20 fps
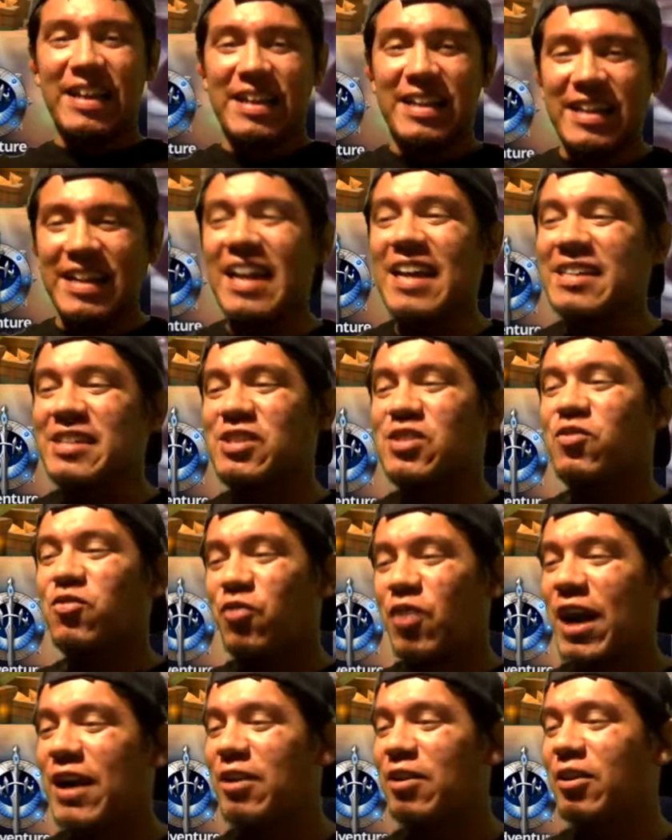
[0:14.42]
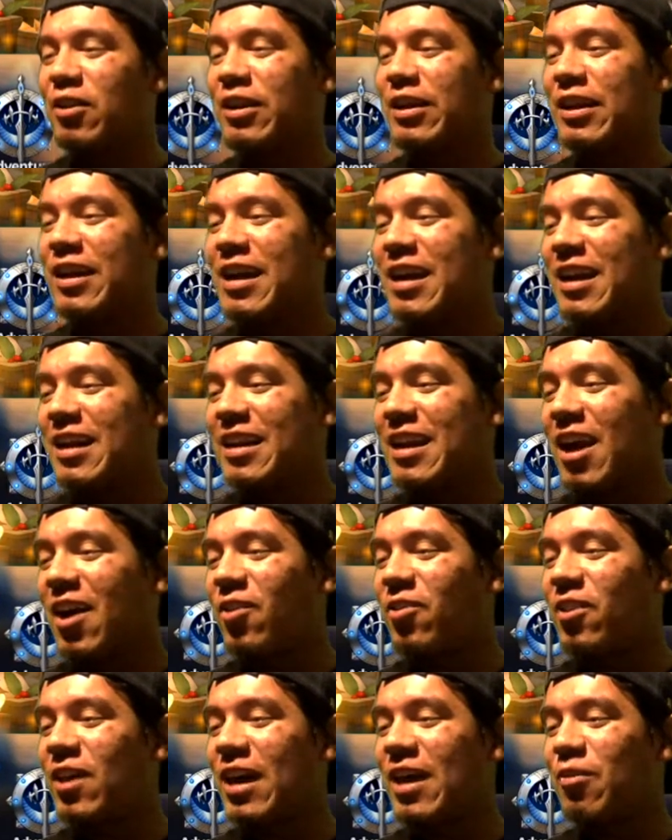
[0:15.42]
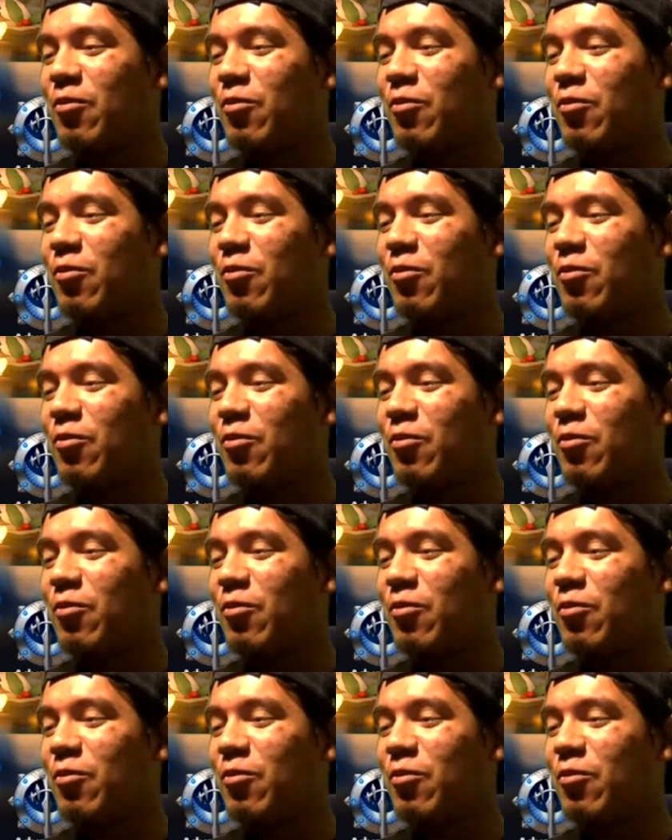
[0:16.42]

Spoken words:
Yes, finally, now that